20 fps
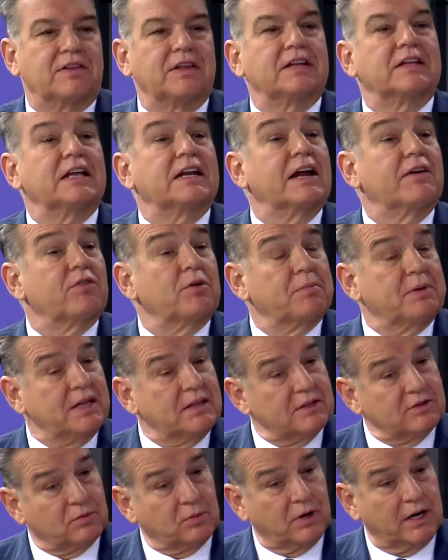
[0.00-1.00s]
think they'd ever be
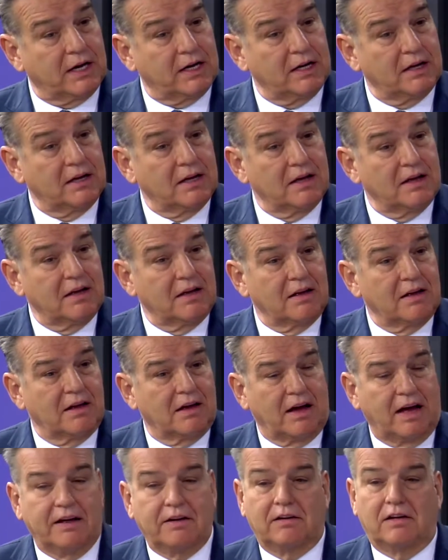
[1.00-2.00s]
this way.
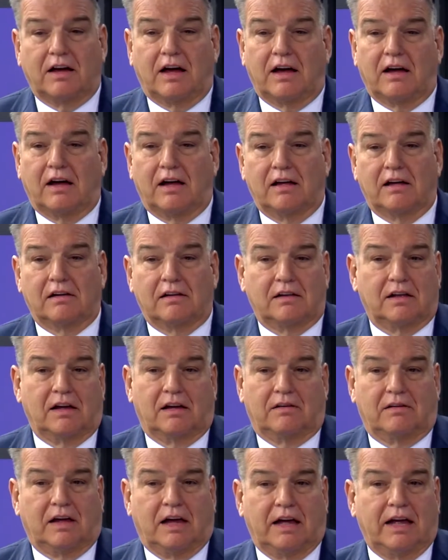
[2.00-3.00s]
I
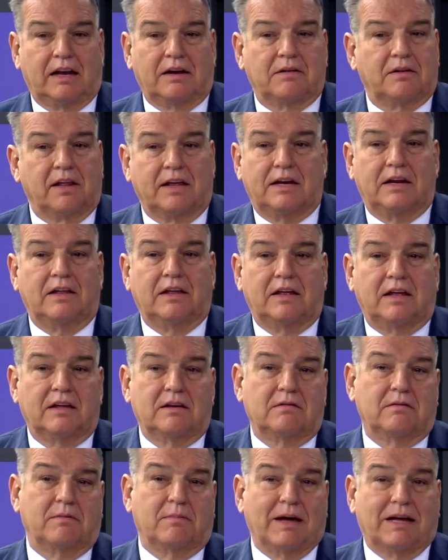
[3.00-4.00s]
had a lady
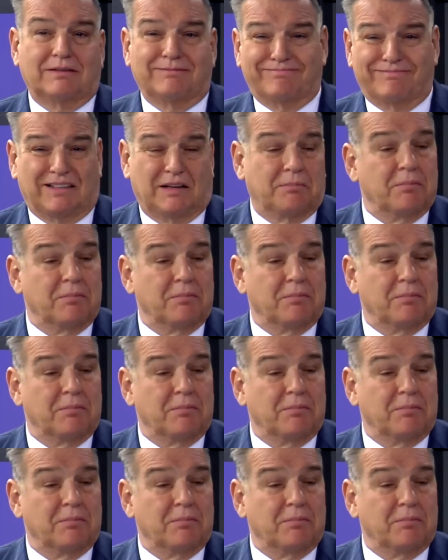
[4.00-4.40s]
in about a